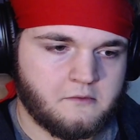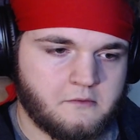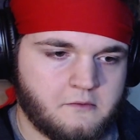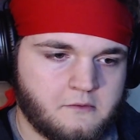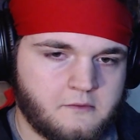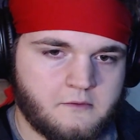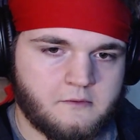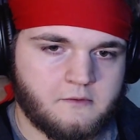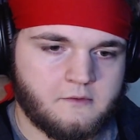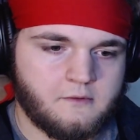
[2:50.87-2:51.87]
the ink
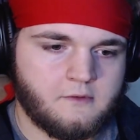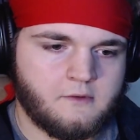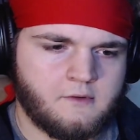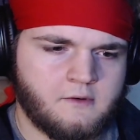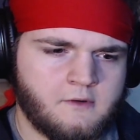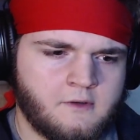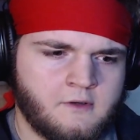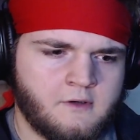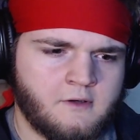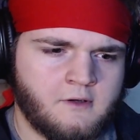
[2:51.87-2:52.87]
dry is the best
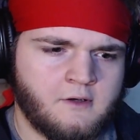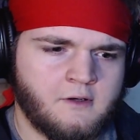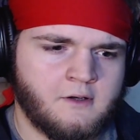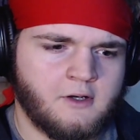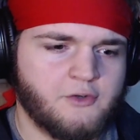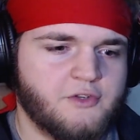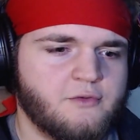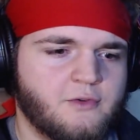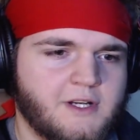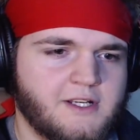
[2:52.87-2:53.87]
part. Oh, you
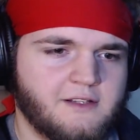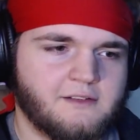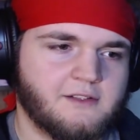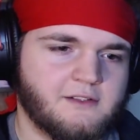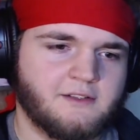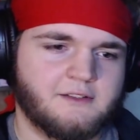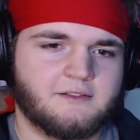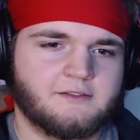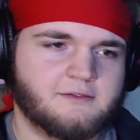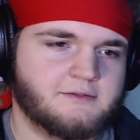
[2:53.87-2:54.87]
crazy
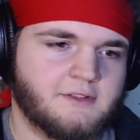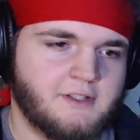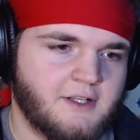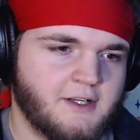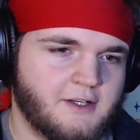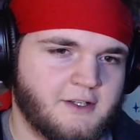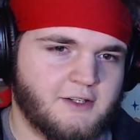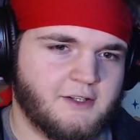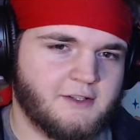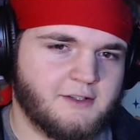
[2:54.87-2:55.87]
fresh cup of tea for
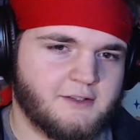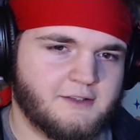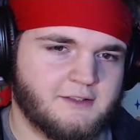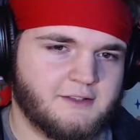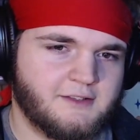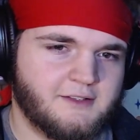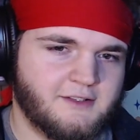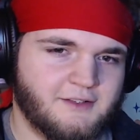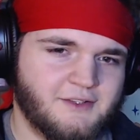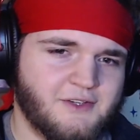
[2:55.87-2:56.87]
my favorite
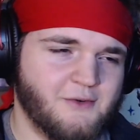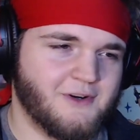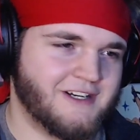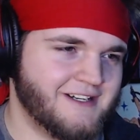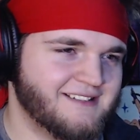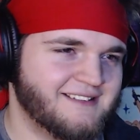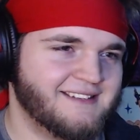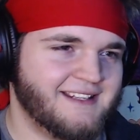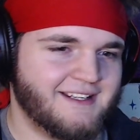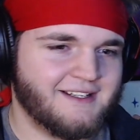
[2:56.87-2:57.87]
cup of tea. You are
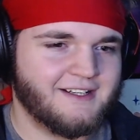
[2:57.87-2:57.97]
insane.